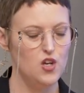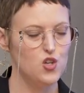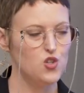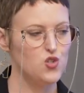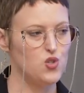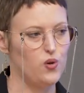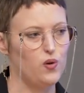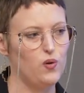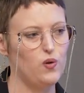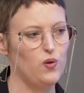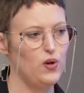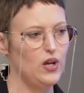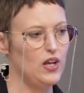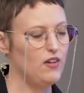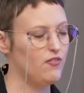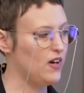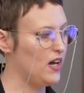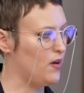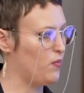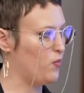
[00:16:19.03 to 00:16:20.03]
So
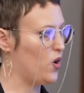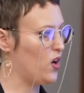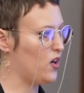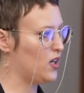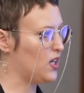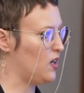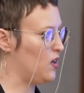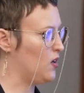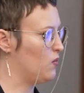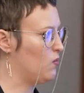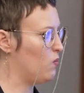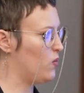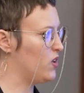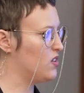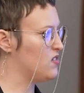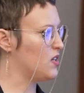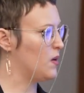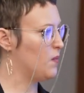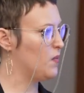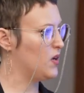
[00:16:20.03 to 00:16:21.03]
if I'm working
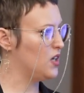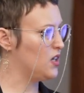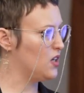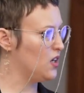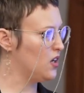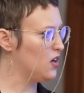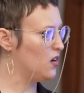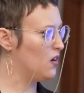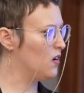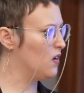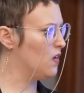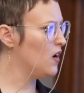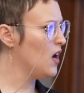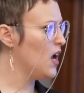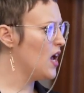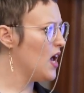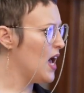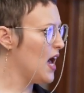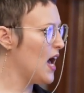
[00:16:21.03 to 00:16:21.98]
with someone new